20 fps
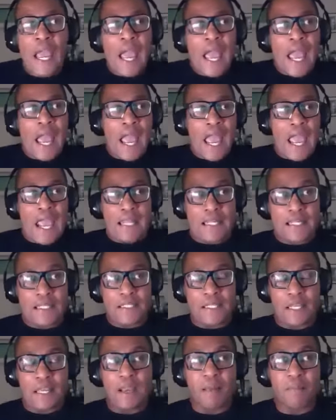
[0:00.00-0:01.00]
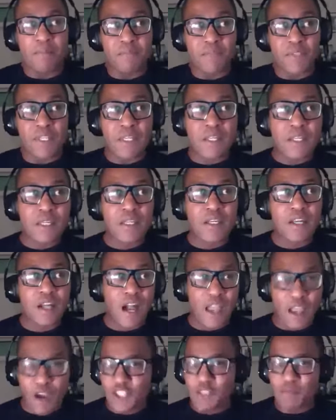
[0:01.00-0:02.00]
And I
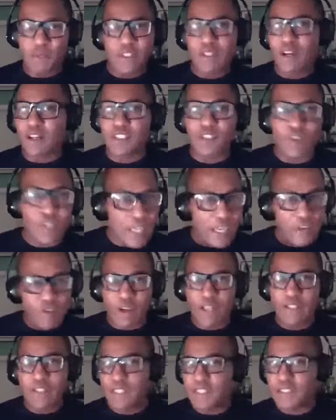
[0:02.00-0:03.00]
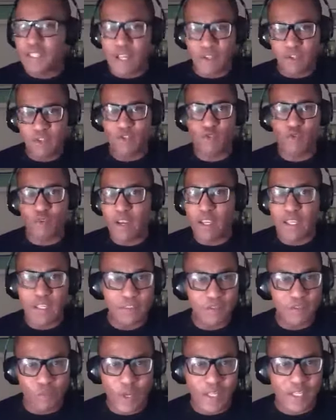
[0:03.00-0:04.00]
asked my doctor, okay, right, this sounds great.
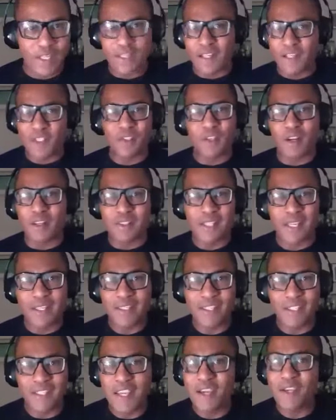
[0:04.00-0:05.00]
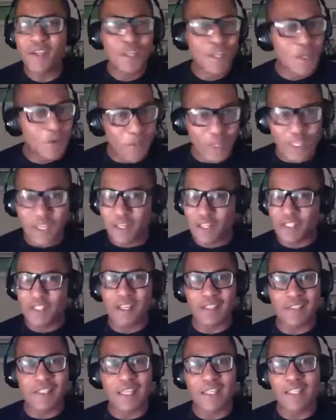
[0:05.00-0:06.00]
When can I start taking
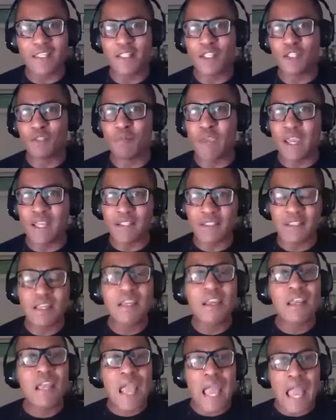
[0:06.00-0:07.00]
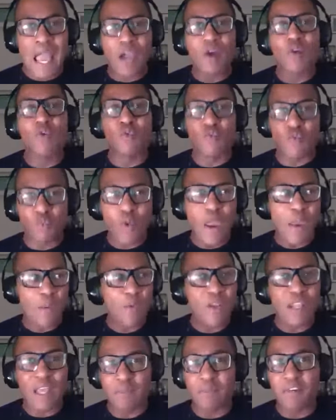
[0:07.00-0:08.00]
these meds? When will
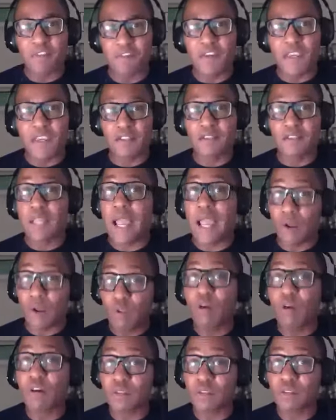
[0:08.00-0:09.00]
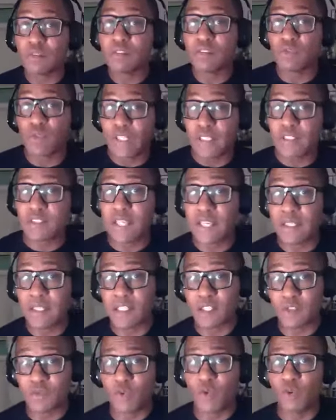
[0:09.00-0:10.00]
I be fixed? How long do I need to take these
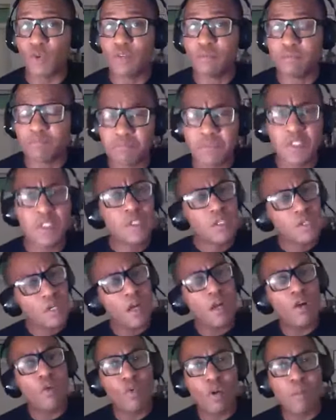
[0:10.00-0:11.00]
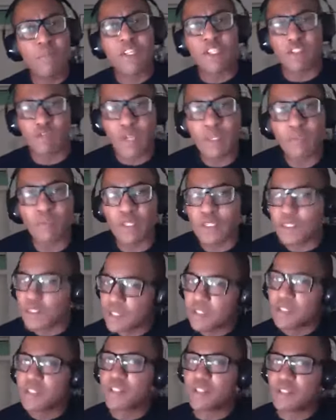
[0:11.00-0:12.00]
for? Oh, well, Mr. Edwards, this
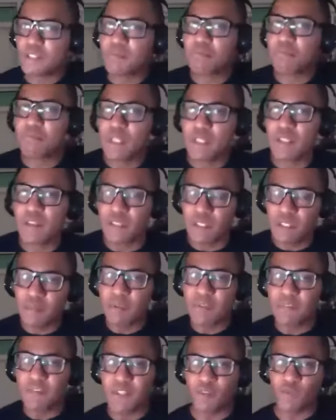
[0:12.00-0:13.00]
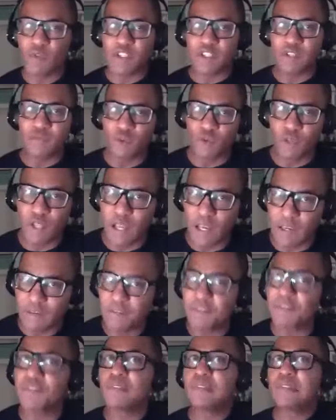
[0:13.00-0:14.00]
is going to be for the rest of your life.
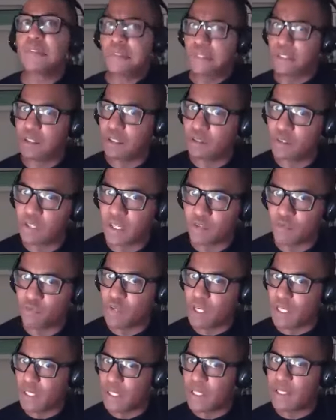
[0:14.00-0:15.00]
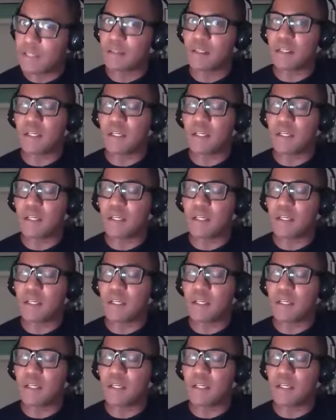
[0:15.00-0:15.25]
Okay, really?